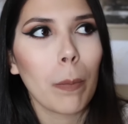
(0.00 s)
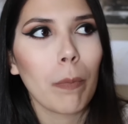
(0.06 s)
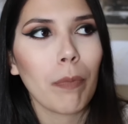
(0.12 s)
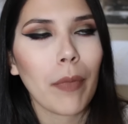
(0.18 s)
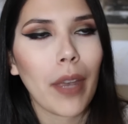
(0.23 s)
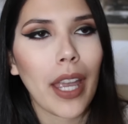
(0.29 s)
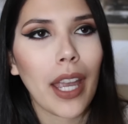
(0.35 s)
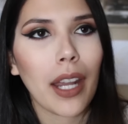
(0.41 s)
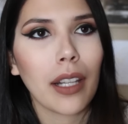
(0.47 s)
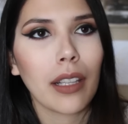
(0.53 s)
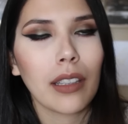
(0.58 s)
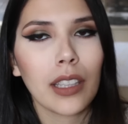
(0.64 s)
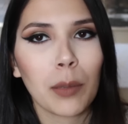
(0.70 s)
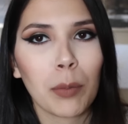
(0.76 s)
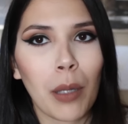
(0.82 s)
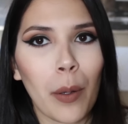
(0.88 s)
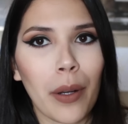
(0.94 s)
Man,
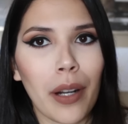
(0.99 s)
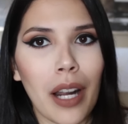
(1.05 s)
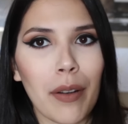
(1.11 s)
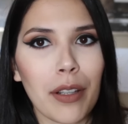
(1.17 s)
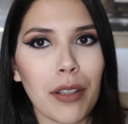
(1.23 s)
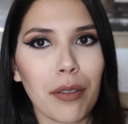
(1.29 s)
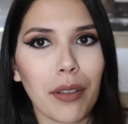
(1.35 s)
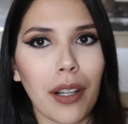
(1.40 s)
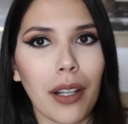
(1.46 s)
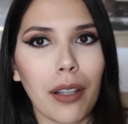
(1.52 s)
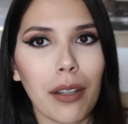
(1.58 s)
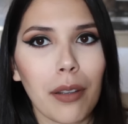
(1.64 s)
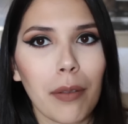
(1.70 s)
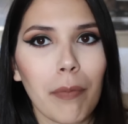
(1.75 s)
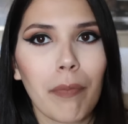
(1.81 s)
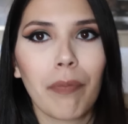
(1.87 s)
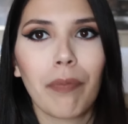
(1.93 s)
this is probably why I don't have any
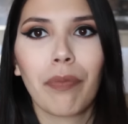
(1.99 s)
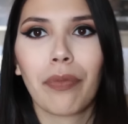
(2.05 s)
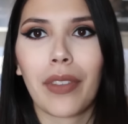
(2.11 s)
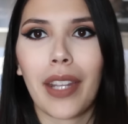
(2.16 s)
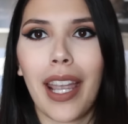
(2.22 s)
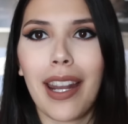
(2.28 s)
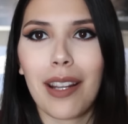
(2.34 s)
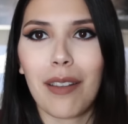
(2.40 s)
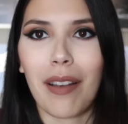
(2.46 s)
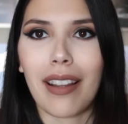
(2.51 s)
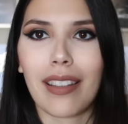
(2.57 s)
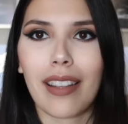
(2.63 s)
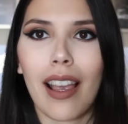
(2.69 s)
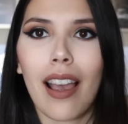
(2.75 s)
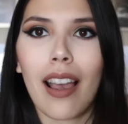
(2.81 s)
friends. Anyways,